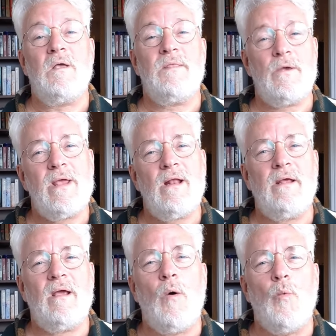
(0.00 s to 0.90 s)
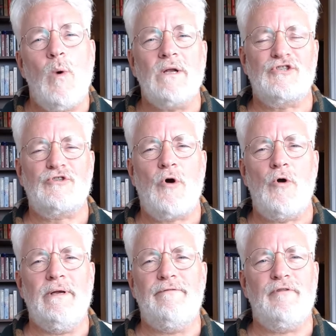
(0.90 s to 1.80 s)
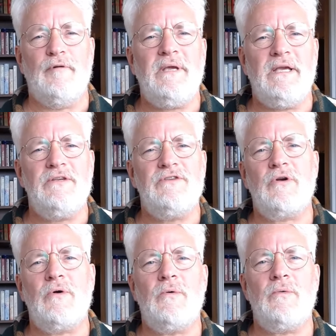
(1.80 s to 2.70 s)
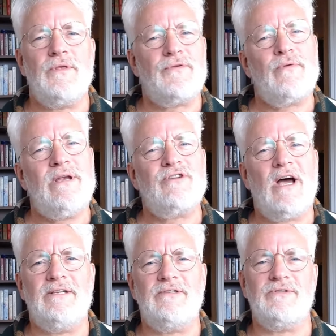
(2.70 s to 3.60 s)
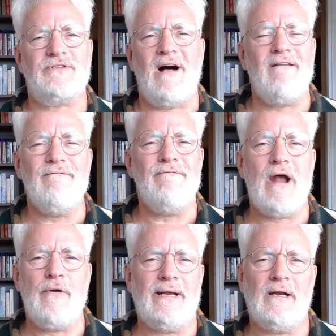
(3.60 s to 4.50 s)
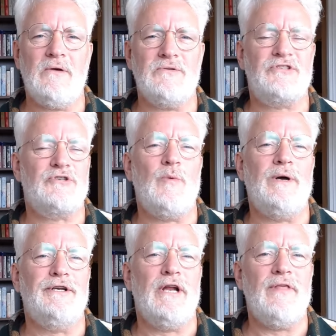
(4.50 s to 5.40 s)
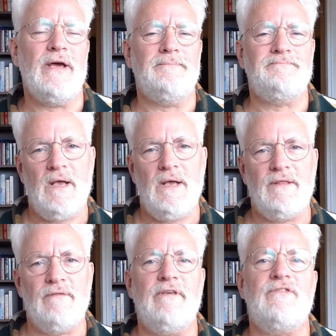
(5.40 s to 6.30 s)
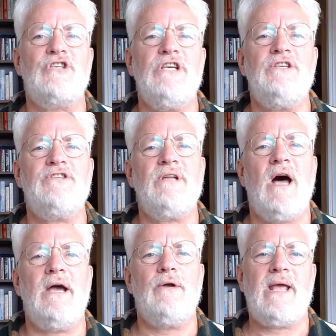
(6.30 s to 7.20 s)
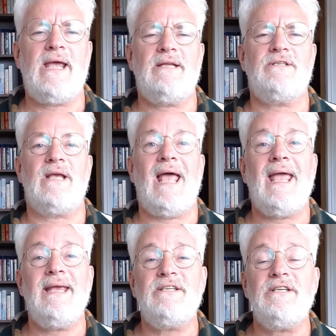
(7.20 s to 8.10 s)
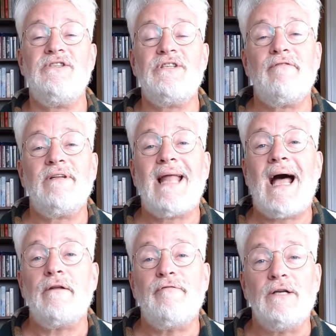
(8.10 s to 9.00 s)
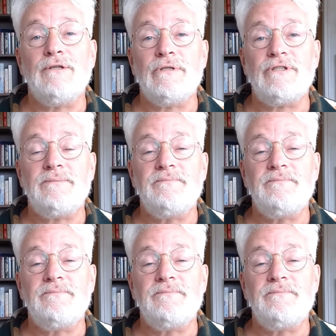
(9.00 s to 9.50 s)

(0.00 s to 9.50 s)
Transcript: They really are one story for me, so the three titles are very close to one another. The fifth season I rate 87 out of 100.